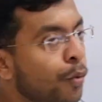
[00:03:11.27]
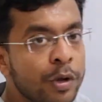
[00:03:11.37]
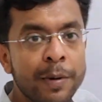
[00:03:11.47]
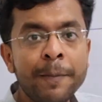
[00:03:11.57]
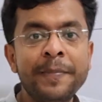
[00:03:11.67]
we
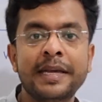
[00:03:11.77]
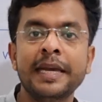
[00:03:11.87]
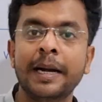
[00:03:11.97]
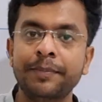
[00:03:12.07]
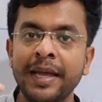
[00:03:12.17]
were
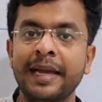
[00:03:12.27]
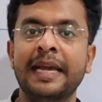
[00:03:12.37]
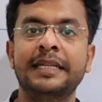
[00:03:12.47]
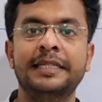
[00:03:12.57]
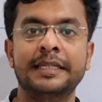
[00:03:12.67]
picking up the
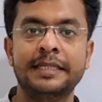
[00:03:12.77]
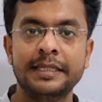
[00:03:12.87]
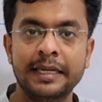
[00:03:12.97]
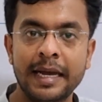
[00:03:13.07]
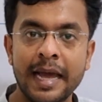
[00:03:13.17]
edges
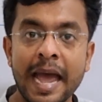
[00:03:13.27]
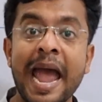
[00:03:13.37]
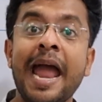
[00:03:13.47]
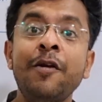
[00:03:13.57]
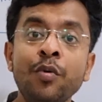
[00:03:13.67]

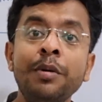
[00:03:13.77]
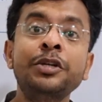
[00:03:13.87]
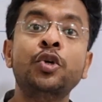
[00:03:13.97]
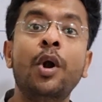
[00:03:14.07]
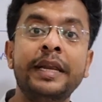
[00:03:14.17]
and we were
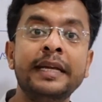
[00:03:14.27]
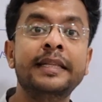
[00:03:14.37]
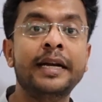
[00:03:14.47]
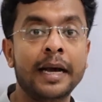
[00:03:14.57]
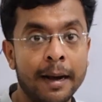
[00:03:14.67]
sorting
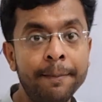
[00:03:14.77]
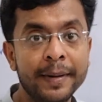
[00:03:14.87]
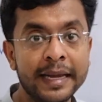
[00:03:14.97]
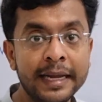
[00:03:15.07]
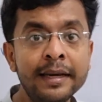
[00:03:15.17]
that
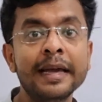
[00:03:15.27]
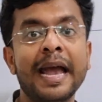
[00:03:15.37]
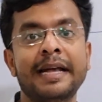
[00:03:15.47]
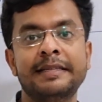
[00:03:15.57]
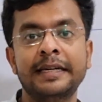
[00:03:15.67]
up in
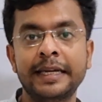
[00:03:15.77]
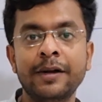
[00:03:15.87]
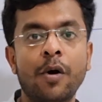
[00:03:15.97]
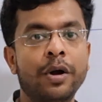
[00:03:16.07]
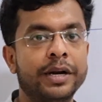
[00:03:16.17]

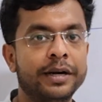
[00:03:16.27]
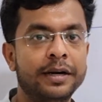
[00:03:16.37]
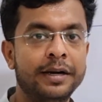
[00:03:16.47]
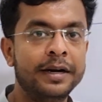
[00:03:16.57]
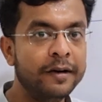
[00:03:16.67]
ascending order,
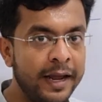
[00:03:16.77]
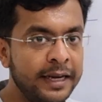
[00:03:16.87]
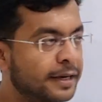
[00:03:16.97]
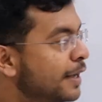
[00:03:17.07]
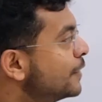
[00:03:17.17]

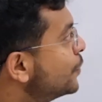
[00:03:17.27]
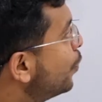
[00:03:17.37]
right? So